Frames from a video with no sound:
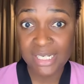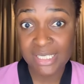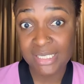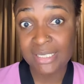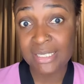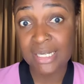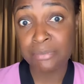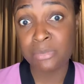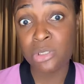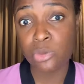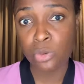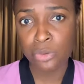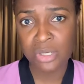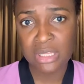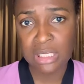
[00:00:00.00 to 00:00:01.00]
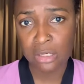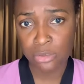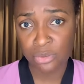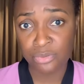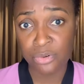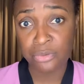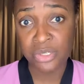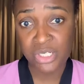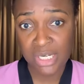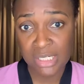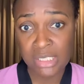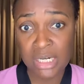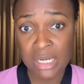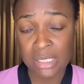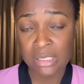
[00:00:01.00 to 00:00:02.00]
that she sent me 200,000 for a
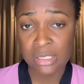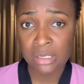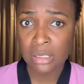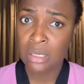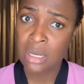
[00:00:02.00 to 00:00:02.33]
recharge card.